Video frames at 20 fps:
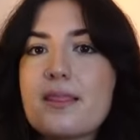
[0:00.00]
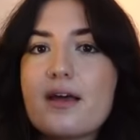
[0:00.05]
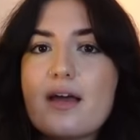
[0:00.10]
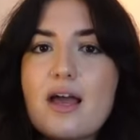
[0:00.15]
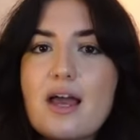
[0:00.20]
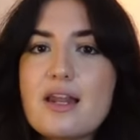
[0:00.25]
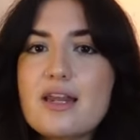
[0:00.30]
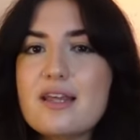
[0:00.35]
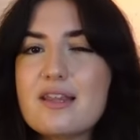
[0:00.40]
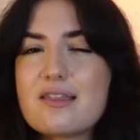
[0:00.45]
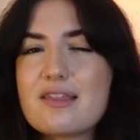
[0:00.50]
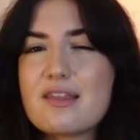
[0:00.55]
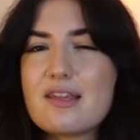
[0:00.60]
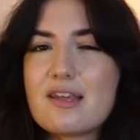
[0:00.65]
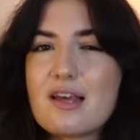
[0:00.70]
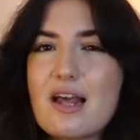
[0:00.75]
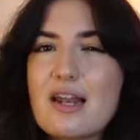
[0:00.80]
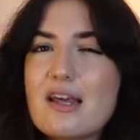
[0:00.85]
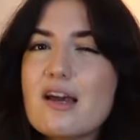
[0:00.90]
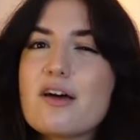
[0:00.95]

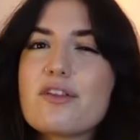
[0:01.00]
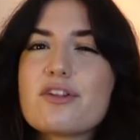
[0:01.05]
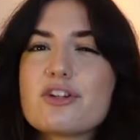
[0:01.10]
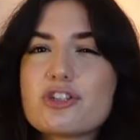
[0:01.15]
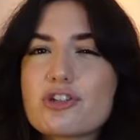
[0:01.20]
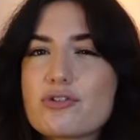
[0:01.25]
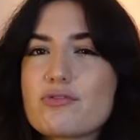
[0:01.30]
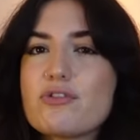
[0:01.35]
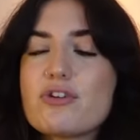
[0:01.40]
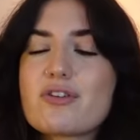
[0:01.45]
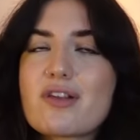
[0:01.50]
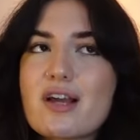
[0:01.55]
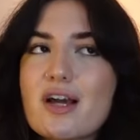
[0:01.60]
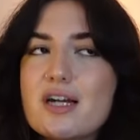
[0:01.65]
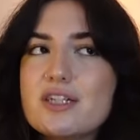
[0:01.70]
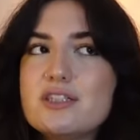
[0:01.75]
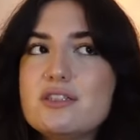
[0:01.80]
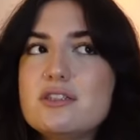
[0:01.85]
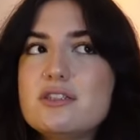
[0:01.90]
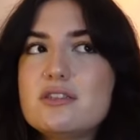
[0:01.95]
Anything, any other genres, like
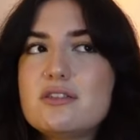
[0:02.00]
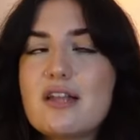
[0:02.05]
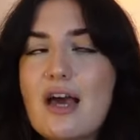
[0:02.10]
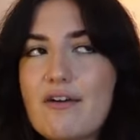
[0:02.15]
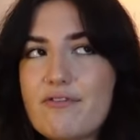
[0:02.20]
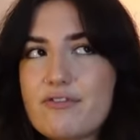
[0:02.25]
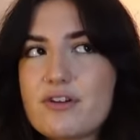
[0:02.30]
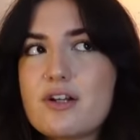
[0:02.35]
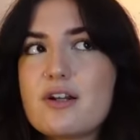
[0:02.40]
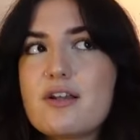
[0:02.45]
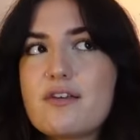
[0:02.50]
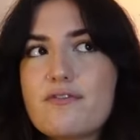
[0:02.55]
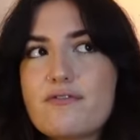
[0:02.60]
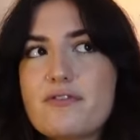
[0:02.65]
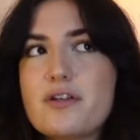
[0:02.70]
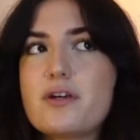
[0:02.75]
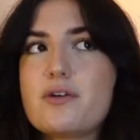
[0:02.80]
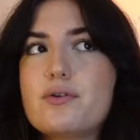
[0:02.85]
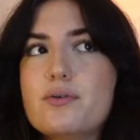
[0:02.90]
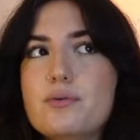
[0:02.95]
I definitely
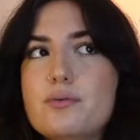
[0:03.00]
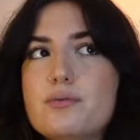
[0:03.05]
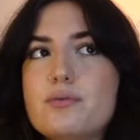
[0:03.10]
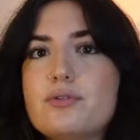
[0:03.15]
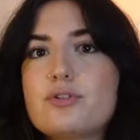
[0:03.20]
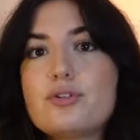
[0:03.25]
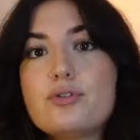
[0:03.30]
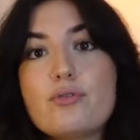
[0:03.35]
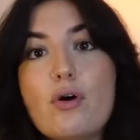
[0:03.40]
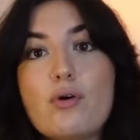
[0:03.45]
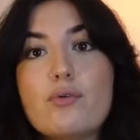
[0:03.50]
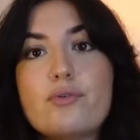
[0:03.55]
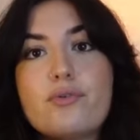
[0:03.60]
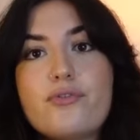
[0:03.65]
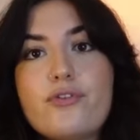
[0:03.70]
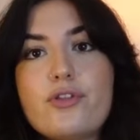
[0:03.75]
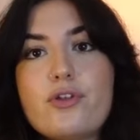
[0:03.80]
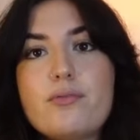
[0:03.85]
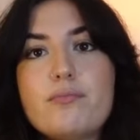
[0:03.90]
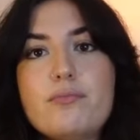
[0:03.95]
feel too old
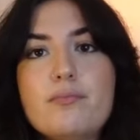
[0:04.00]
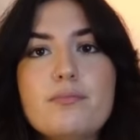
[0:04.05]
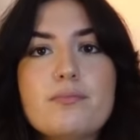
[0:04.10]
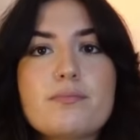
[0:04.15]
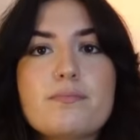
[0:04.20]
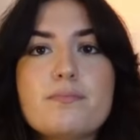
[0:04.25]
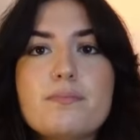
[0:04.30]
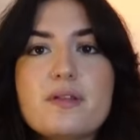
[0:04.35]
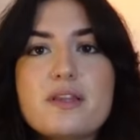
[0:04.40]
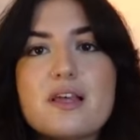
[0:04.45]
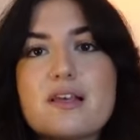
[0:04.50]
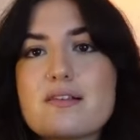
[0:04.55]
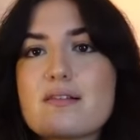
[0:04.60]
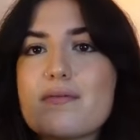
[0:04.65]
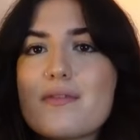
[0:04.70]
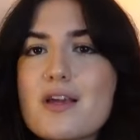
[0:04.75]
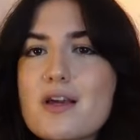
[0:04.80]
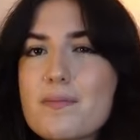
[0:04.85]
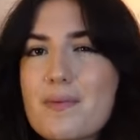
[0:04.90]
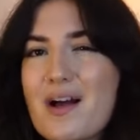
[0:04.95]
for them. But there's
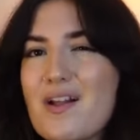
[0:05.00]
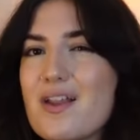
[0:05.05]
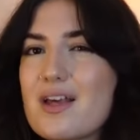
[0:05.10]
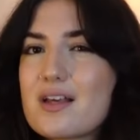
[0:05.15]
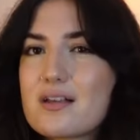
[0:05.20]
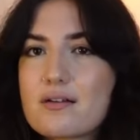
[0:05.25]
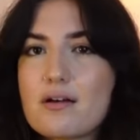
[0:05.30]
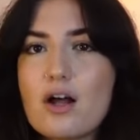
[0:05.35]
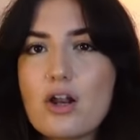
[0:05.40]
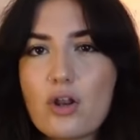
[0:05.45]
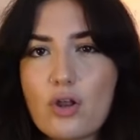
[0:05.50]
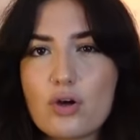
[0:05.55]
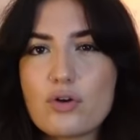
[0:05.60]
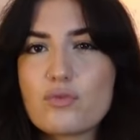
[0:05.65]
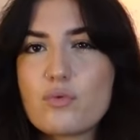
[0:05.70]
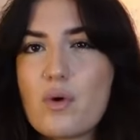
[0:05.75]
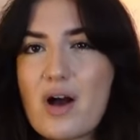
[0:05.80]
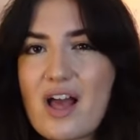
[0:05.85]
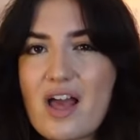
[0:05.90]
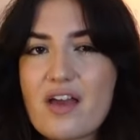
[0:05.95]
something about like a lot
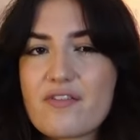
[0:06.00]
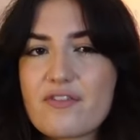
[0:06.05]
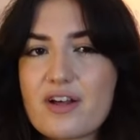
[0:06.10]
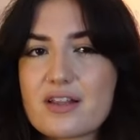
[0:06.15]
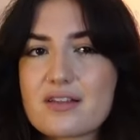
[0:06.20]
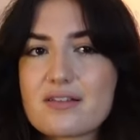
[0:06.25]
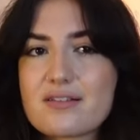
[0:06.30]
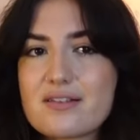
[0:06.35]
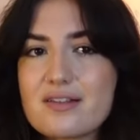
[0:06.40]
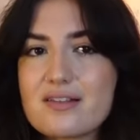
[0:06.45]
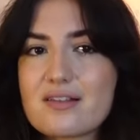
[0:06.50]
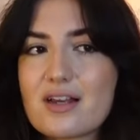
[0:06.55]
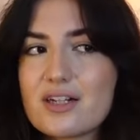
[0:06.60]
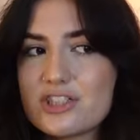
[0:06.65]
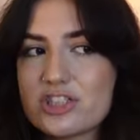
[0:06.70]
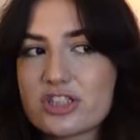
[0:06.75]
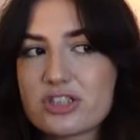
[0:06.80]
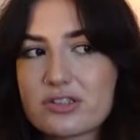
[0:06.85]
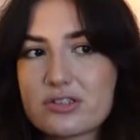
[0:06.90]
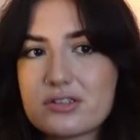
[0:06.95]
of YA fantasies I
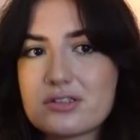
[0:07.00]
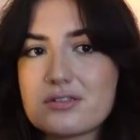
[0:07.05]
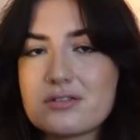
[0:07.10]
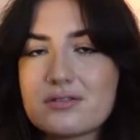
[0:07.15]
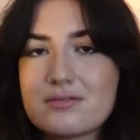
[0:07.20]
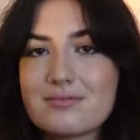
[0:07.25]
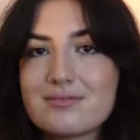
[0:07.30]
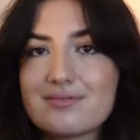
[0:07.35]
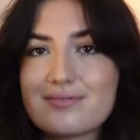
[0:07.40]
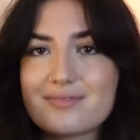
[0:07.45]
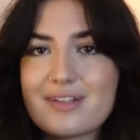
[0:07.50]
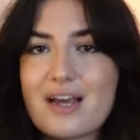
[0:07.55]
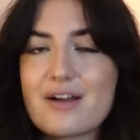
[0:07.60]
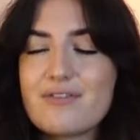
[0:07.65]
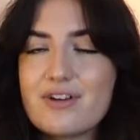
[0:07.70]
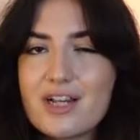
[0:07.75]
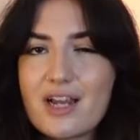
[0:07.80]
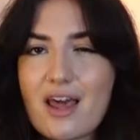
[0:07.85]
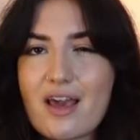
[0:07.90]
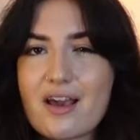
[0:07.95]
just, I
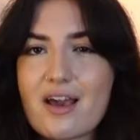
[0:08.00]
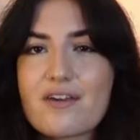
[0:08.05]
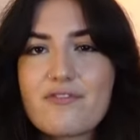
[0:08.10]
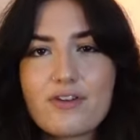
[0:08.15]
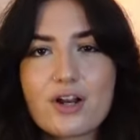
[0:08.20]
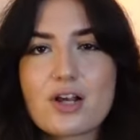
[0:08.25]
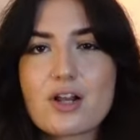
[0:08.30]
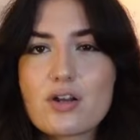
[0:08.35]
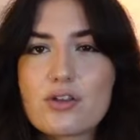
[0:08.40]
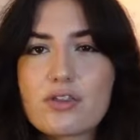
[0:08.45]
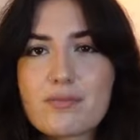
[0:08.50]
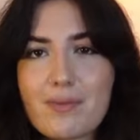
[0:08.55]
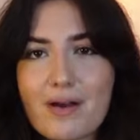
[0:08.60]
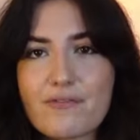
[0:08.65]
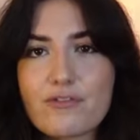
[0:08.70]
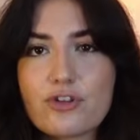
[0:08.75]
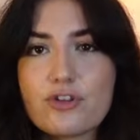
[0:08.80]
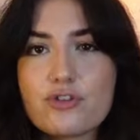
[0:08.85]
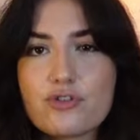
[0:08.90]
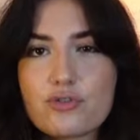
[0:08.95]
really like. I feel like a lot of them
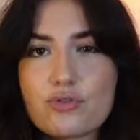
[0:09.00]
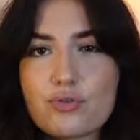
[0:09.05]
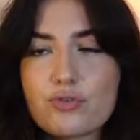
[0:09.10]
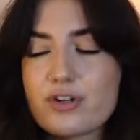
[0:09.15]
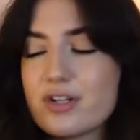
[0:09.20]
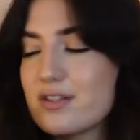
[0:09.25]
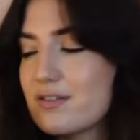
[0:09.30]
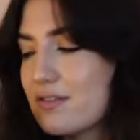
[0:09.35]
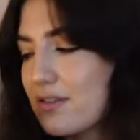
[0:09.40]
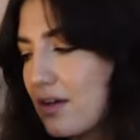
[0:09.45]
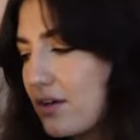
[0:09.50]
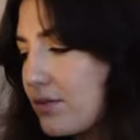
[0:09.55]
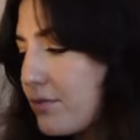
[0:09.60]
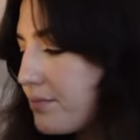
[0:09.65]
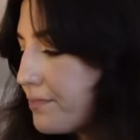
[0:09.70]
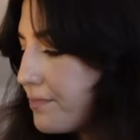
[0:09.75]
have good stories still.